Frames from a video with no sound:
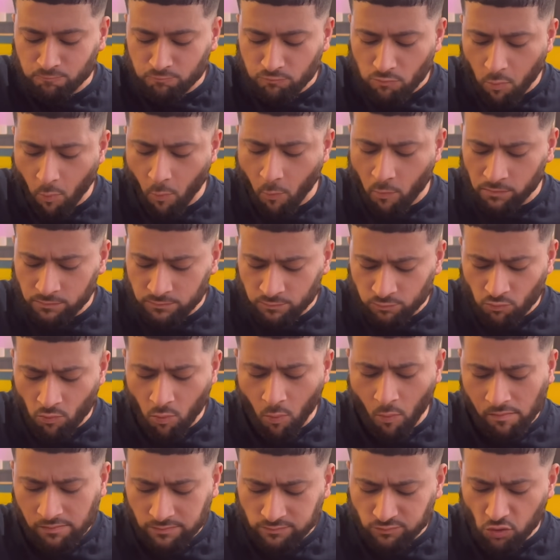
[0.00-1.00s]

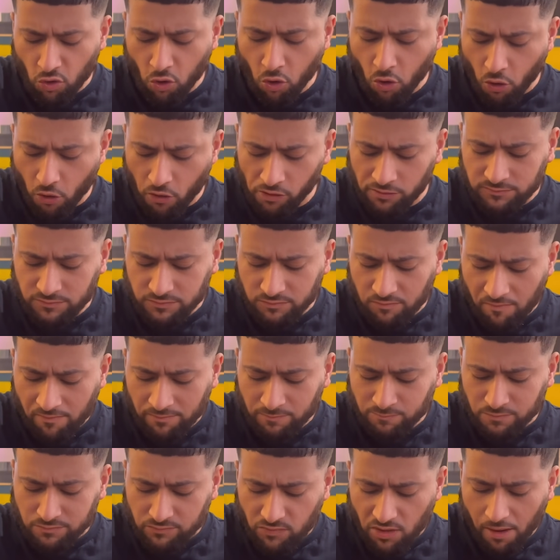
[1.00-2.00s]
Mm.
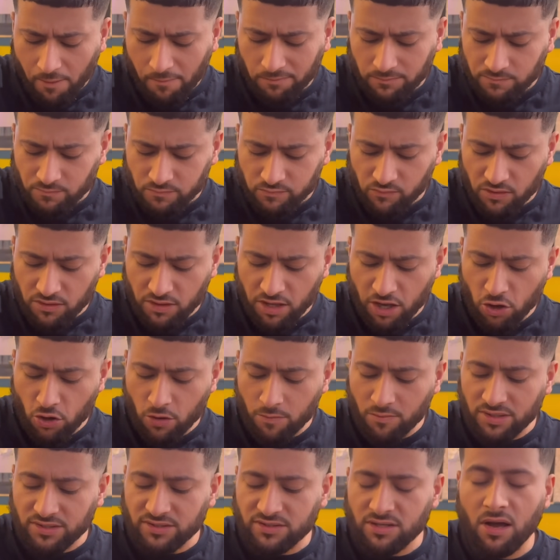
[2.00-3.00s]
Oh. There your
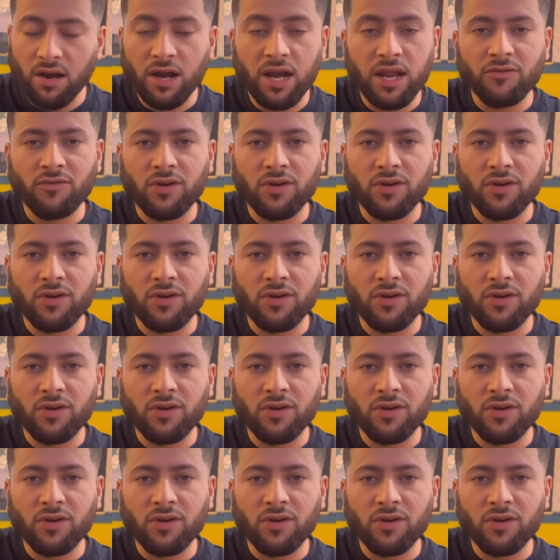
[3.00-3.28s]
masala